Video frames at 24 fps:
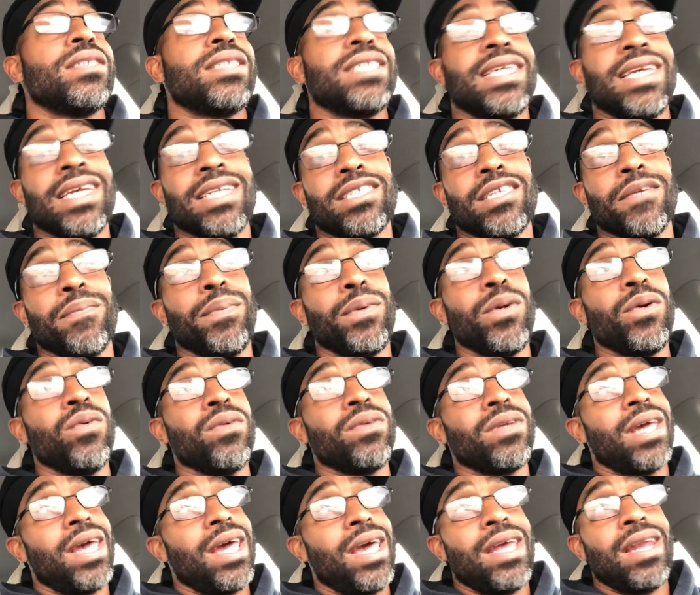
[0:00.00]
get the boot.
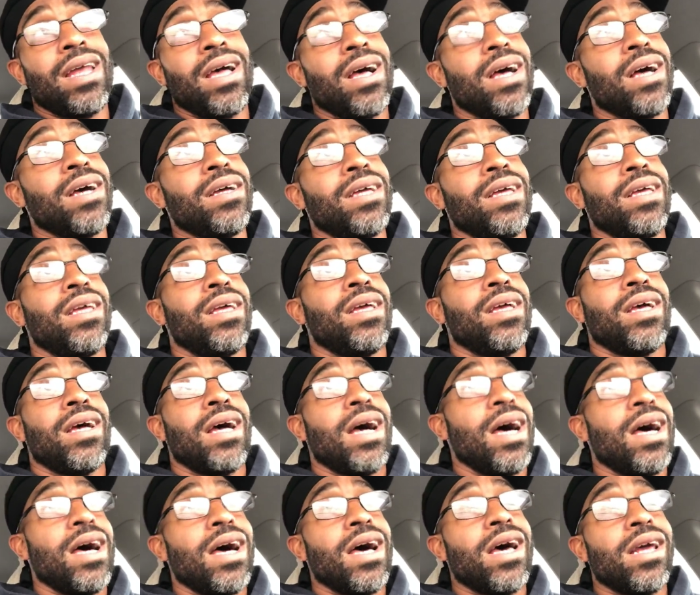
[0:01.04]
And
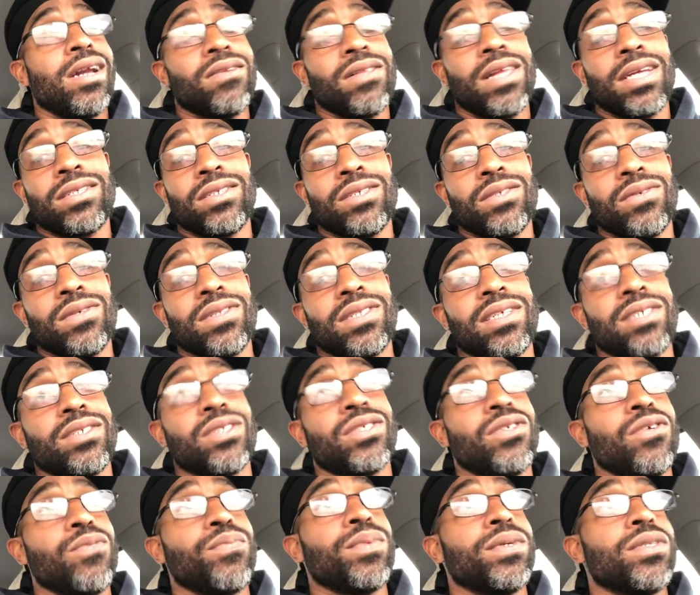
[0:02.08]
I don't like to do anything
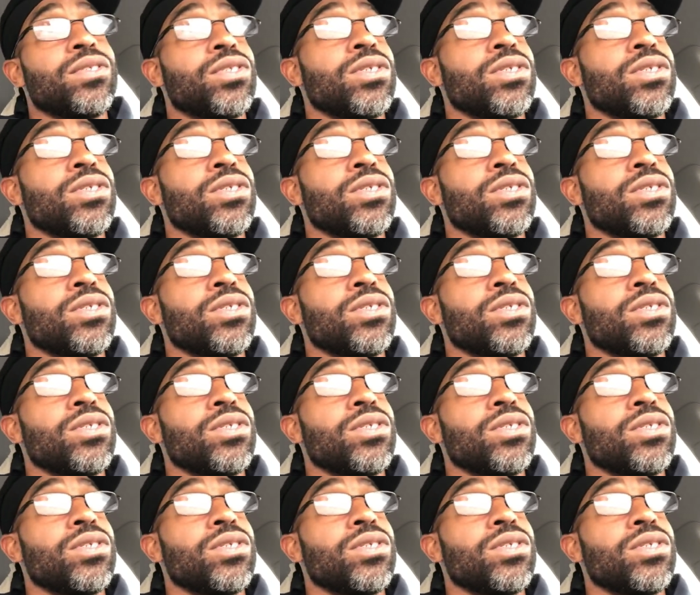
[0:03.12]
stupid.